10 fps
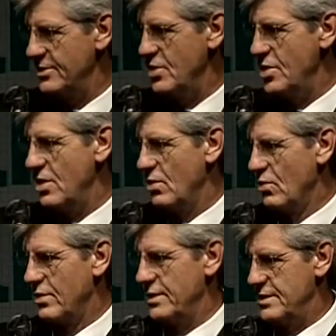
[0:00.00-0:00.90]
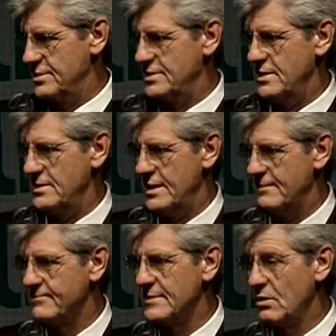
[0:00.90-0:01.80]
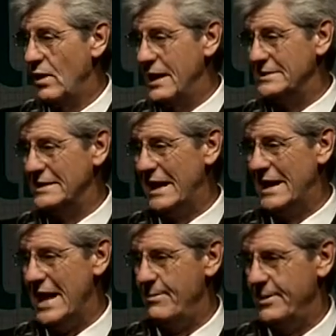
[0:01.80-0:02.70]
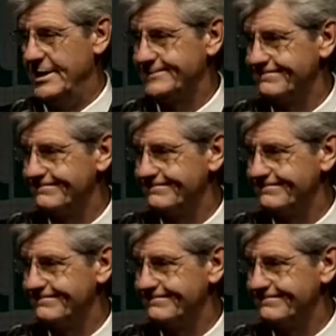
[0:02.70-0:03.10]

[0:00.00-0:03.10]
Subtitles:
No one has said that. Why is it not happening?